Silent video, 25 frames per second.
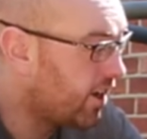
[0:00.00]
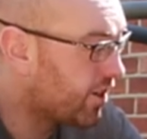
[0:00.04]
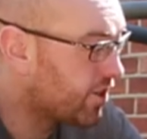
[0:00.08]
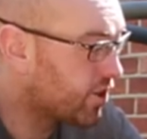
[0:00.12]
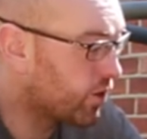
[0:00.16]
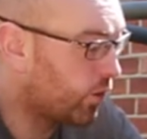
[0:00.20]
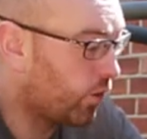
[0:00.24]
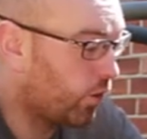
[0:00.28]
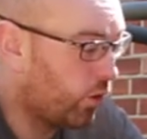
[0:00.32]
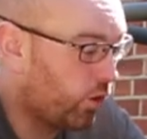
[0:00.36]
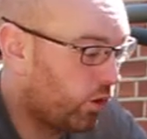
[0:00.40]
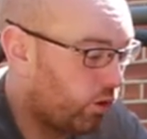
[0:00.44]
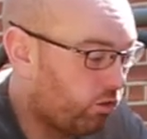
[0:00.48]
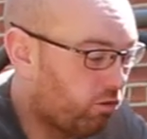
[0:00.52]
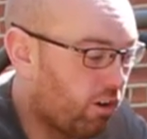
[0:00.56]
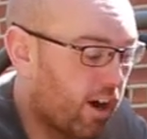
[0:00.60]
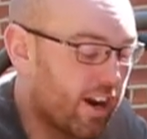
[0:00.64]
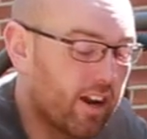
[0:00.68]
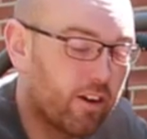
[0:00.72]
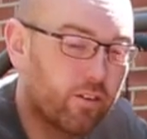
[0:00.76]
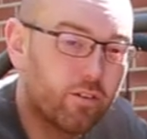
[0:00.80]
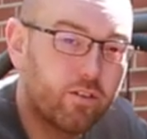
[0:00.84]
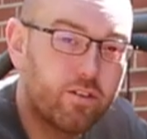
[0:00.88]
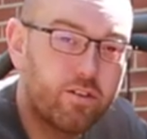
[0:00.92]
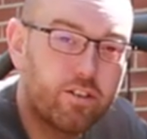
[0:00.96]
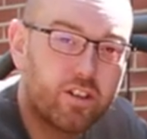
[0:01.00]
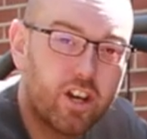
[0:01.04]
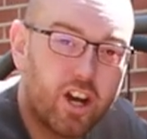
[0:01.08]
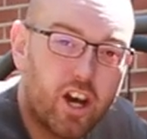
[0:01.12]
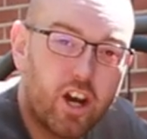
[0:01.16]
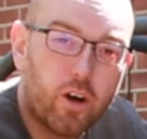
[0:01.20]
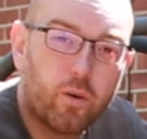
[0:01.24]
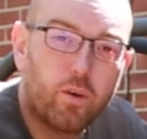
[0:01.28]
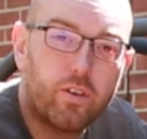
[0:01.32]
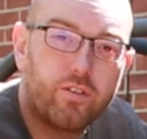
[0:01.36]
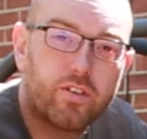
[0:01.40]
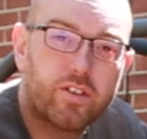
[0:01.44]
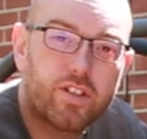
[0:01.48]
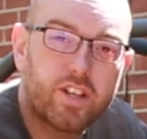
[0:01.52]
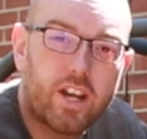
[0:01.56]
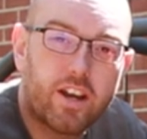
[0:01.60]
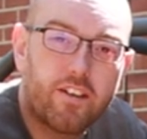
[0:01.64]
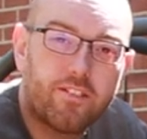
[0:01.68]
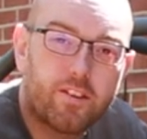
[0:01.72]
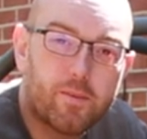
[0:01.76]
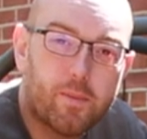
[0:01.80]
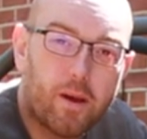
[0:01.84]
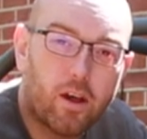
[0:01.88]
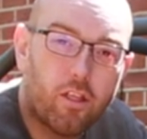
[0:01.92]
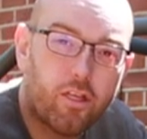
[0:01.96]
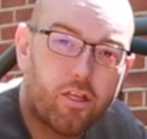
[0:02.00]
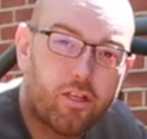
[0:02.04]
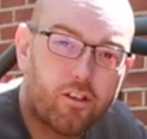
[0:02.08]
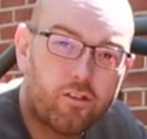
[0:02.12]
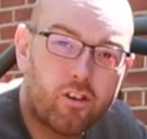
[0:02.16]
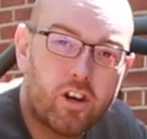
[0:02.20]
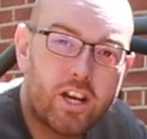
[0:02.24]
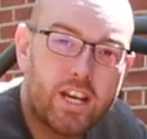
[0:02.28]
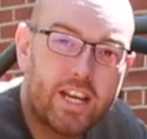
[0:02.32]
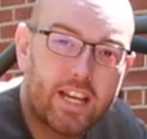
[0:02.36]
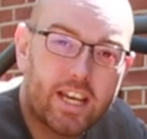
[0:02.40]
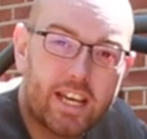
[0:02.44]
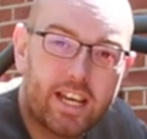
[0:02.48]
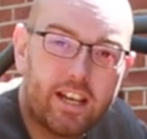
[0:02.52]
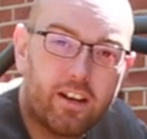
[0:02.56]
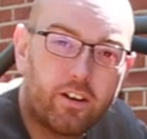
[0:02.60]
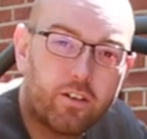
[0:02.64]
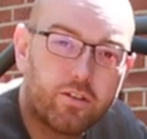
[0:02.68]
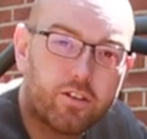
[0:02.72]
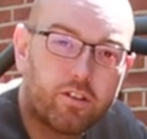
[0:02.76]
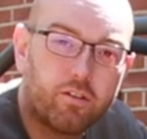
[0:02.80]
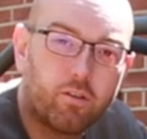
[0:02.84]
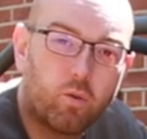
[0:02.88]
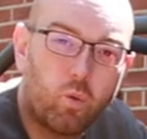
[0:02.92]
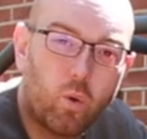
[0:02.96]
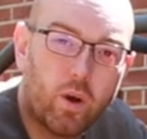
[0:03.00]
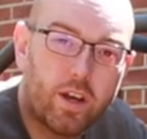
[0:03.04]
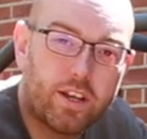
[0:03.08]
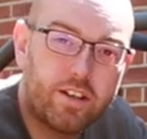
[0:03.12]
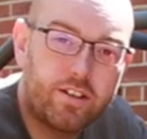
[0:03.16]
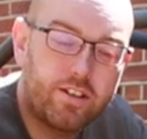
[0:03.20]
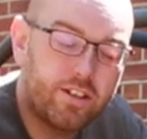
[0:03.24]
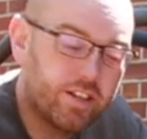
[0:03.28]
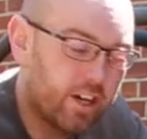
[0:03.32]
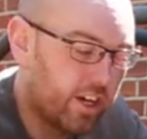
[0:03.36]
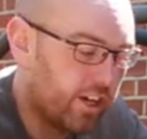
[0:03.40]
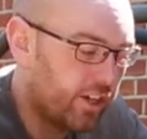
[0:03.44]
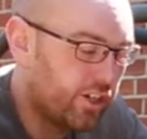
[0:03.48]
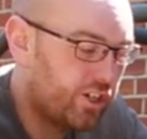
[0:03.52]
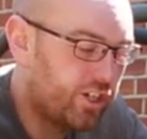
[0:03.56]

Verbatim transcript: So all round, we've saved about three kilos of weight